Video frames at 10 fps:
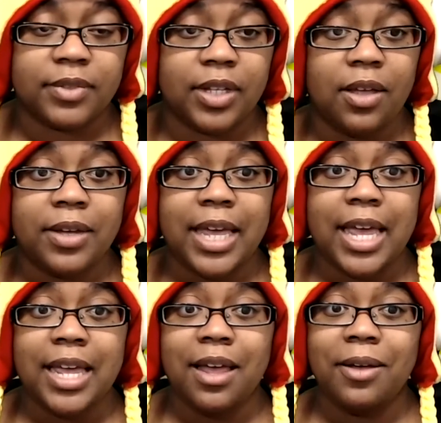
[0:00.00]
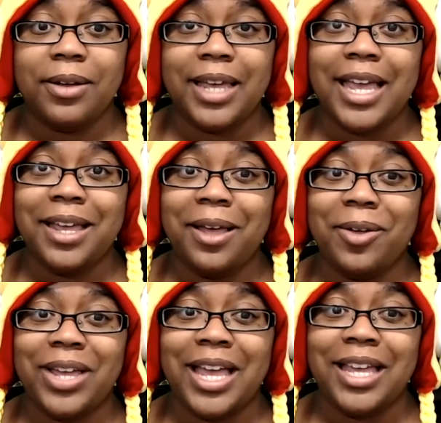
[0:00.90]
Okay, okay,
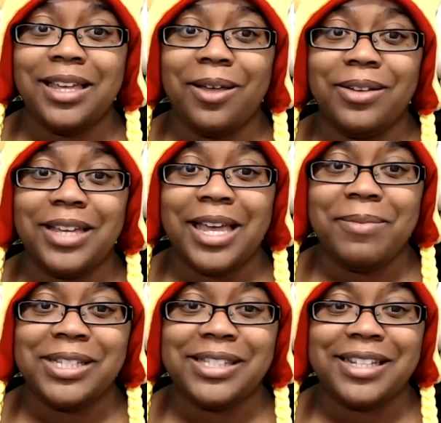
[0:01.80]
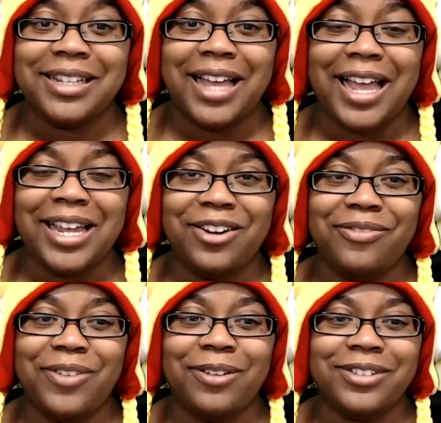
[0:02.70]
okay, okay, mister. I hear
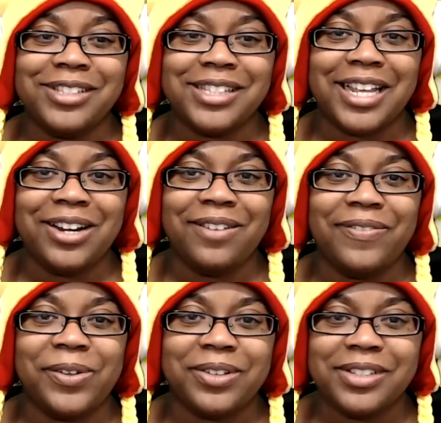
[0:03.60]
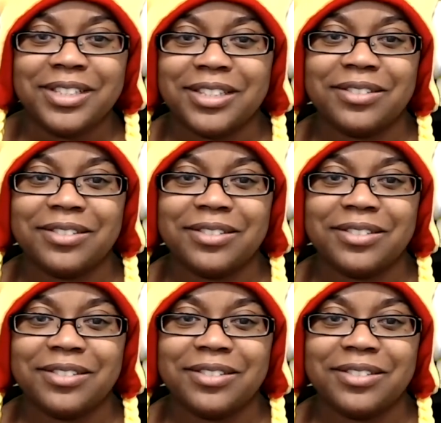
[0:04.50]
the vocals. I hear the vocals.